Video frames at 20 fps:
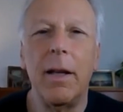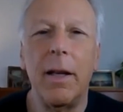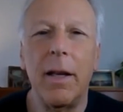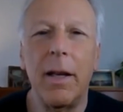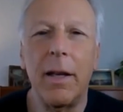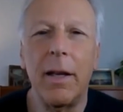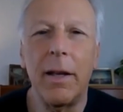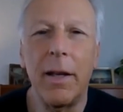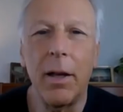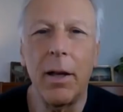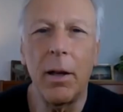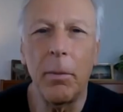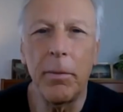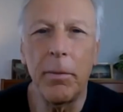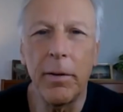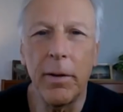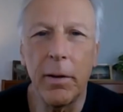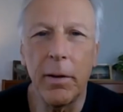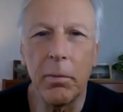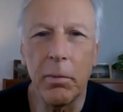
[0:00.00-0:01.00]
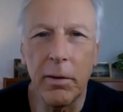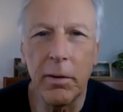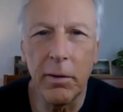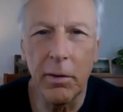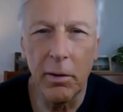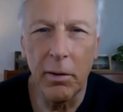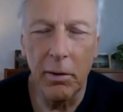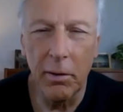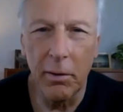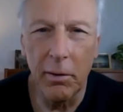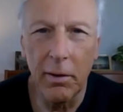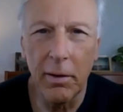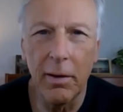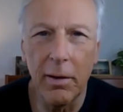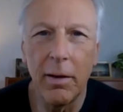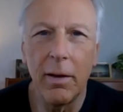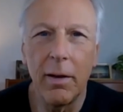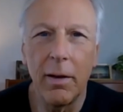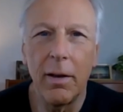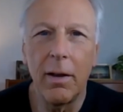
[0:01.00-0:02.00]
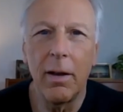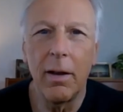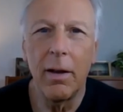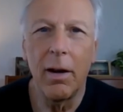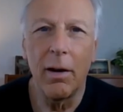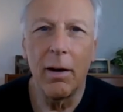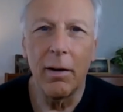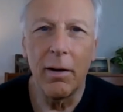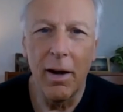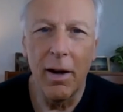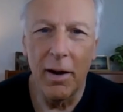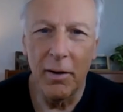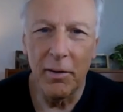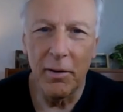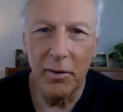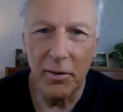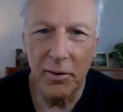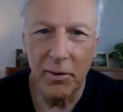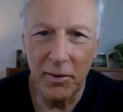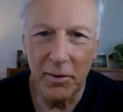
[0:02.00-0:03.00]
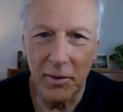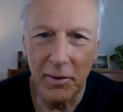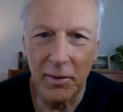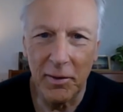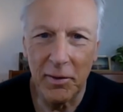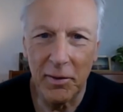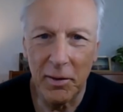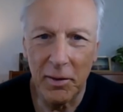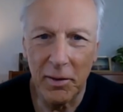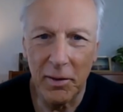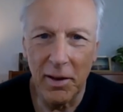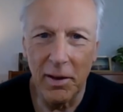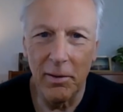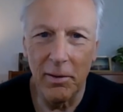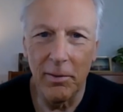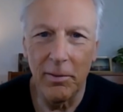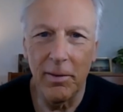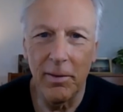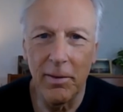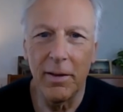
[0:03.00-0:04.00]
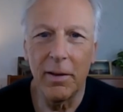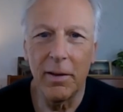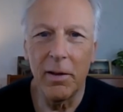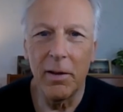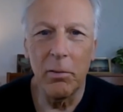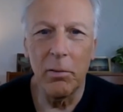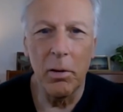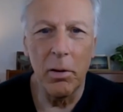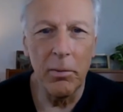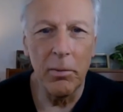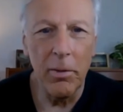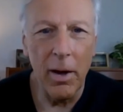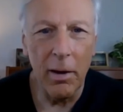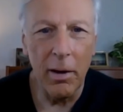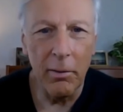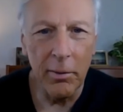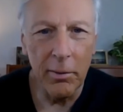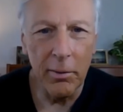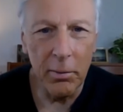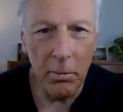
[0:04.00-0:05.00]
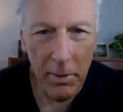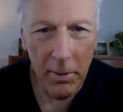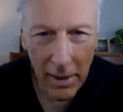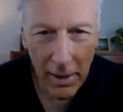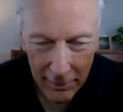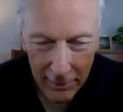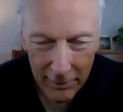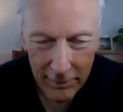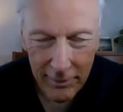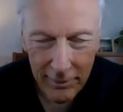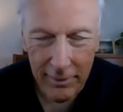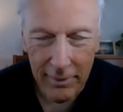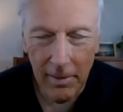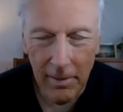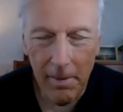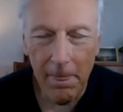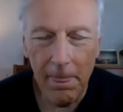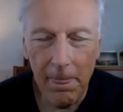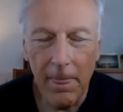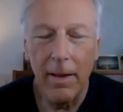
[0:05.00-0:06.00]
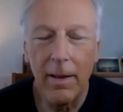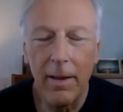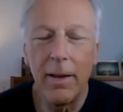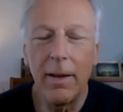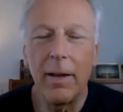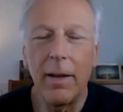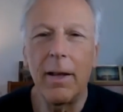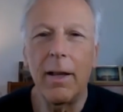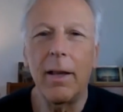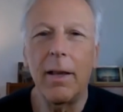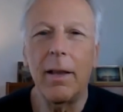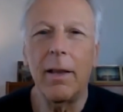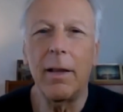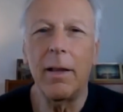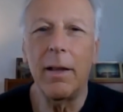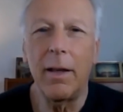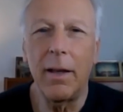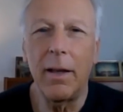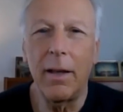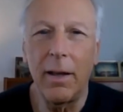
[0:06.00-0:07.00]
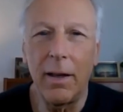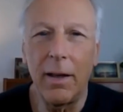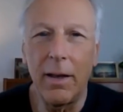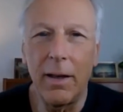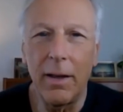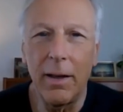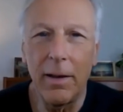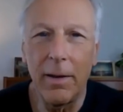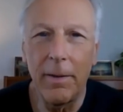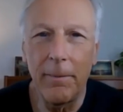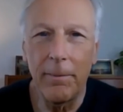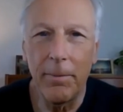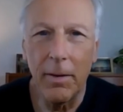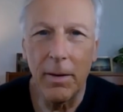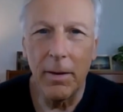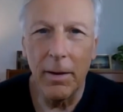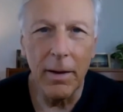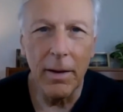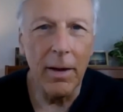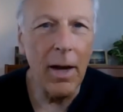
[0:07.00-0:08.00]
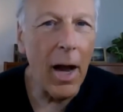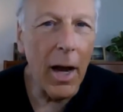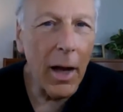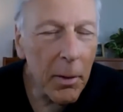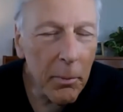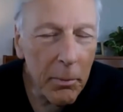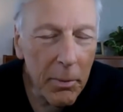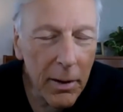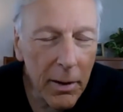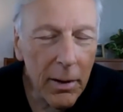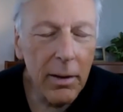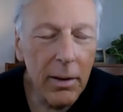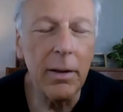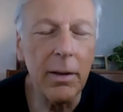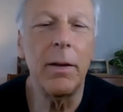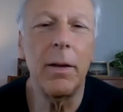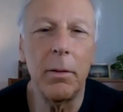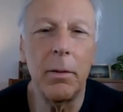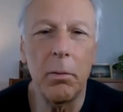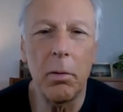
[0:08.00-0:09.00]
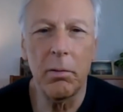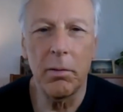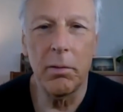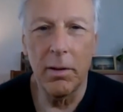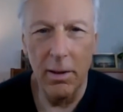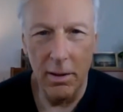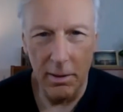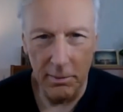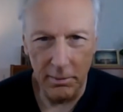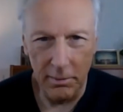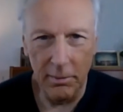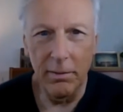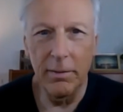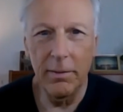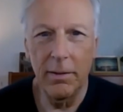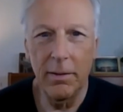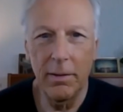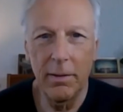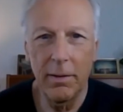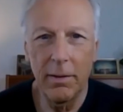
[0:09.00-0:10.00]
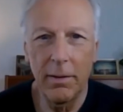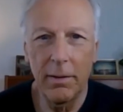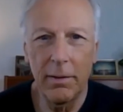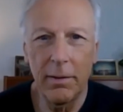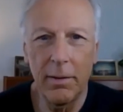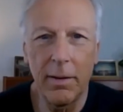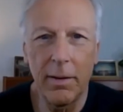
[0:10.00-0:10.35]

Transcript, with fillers: and helps us return our consciousness to love. And the coronavirus will pass. The economy will recover to